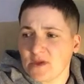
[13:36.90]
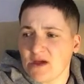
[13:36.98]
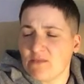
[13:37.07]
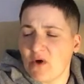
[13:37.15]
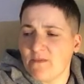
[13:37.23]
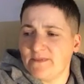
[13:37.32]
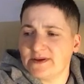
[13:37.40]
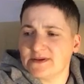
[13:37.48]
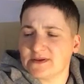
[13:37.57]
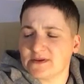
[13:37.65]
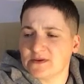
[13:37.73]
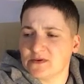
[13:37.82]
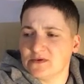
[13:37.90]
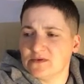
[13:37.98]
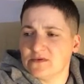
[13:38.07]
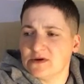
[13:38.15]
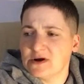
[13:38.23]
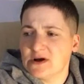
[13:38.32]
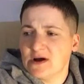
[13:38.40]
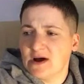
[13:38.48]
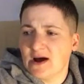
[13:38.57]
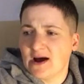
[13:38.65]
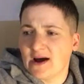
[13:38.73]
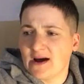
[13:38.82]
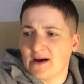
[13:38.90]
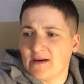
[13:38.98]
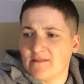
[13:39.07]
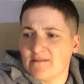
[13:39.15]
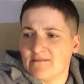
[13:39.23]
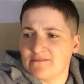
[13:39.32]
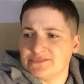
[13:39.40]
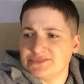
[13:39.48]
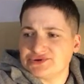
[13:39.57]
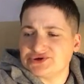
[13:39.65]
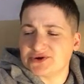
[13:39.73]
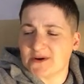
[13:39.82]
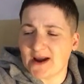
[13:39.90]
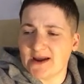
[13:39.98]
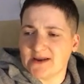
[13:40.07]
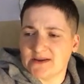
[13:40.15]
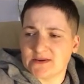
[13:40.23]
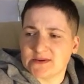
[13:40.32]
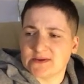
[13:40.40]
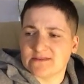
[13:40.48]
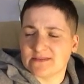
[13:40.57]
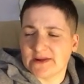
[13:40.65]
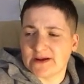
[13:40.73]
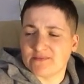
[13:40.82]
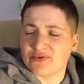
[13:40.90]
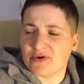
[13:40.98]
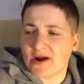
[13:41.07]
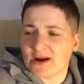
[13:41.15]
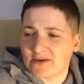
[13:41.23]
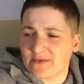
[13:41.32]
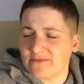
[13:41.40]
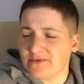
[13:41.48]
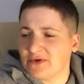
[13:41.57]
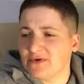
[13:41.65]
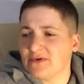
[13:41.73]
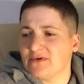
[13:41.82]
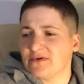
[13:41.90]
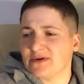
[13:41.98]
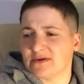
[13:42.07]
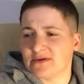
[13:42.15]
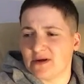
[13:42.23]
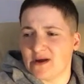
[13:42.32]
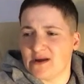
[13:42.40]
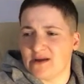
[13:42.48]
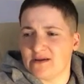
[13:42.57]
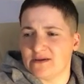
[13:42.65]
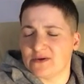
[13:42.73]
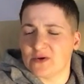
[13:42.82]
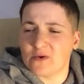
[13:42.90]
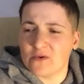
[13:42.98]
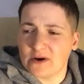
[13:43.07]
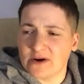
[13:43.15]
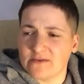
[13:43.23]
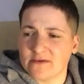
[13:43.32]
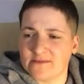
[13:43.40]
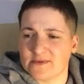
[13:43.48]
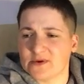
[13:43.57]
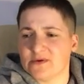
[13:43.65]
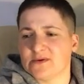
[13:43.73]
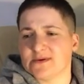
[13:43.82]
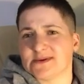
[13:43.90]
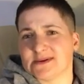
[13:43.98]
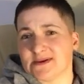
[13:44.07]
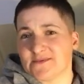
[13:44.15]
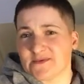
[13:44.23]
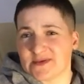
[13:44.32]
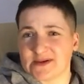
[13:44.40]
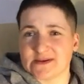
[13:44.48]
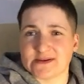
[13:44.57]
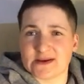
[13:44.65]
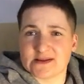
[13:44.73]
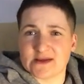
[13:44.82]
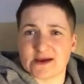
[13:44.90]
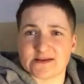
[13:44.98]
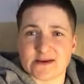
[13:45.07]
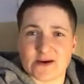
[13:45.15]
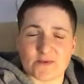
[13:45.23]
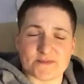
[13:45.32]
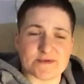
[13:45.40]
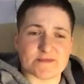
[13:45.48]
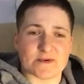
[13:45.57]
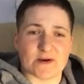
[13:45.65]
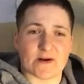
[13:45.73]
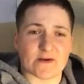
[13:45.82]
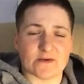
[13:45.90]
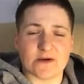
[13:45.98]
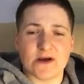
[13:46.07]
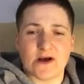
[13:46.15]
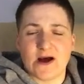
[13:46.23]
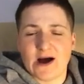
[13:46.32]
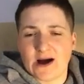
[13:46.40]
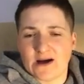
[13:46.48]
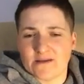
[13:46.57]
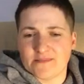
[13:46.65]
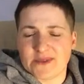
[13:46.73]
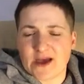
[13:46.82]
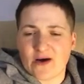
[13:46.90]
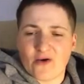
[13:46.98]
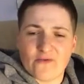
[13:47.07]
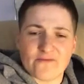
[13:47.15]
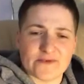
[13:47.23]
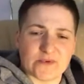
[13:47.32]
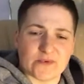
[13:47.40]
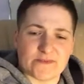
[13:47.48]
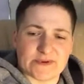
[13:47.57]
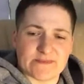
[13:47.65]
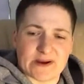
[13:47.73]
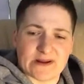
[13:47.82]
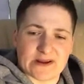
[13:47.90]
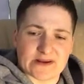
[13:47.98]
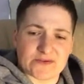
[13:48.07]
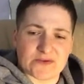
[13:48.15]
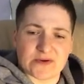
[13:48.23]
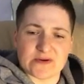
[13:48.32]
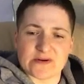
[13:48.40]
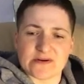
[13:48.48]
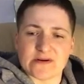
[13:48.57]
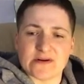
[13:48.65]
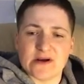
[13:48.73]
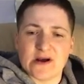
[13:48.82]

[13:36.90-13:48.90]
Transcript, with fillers: I'm hoping to um, try and do some like product reviews and, and toy reviews and different things like that to help people out. Um, that hopefully will be by next year.